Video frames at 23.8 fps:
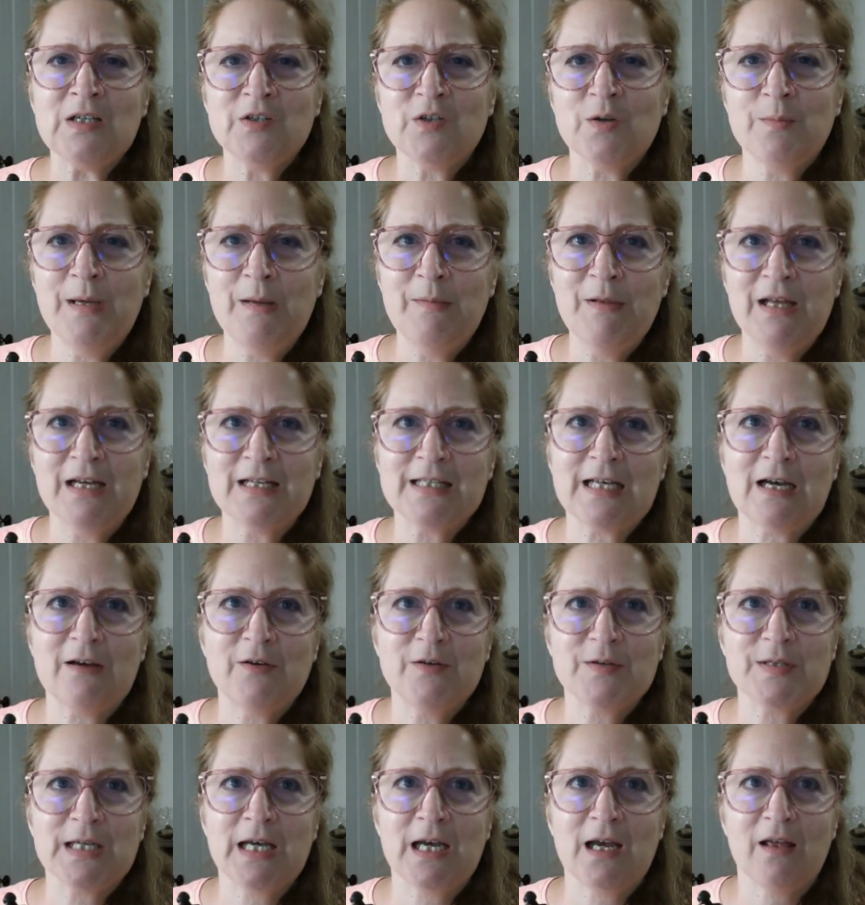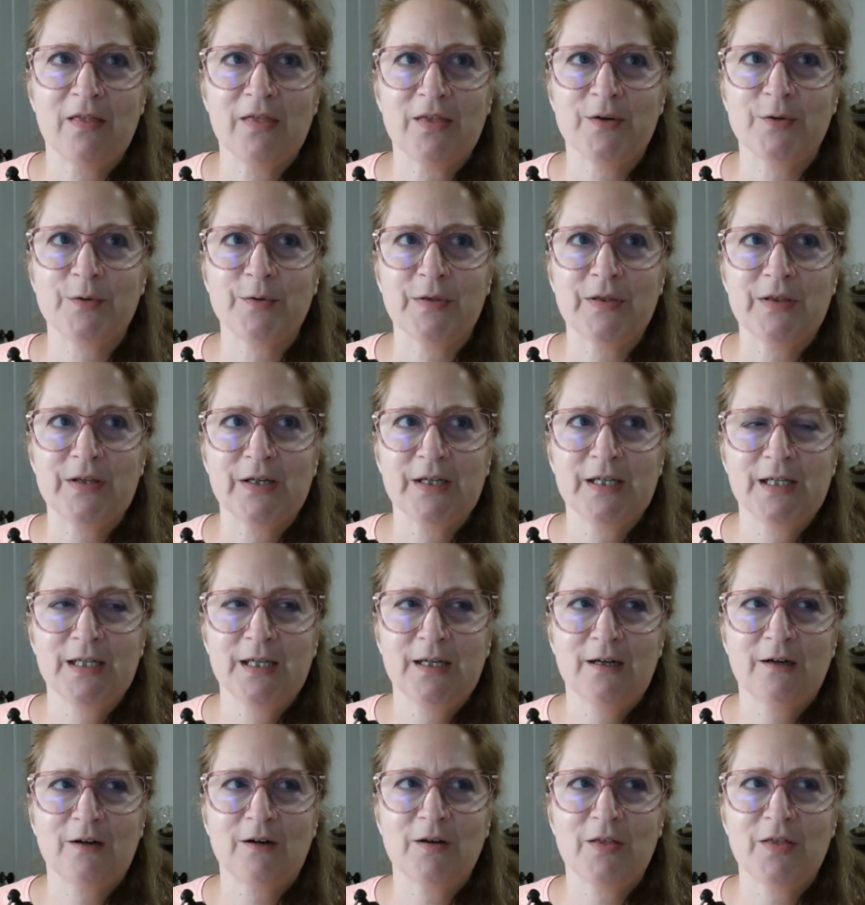So maybe that's how you say it, Thoth
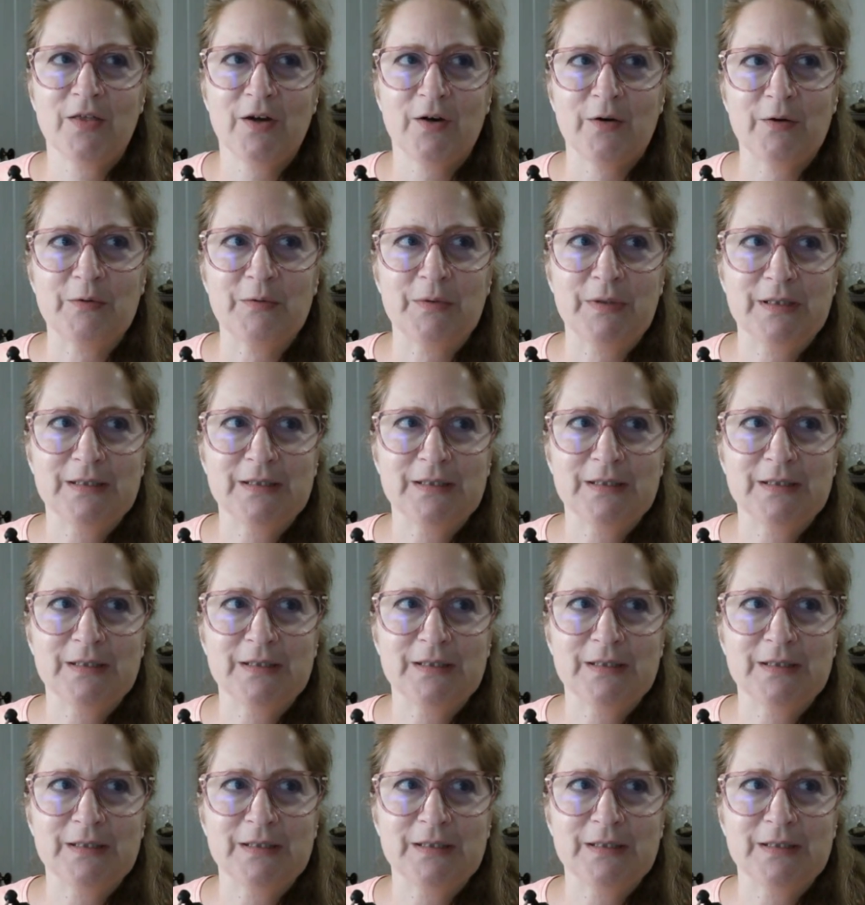or tho.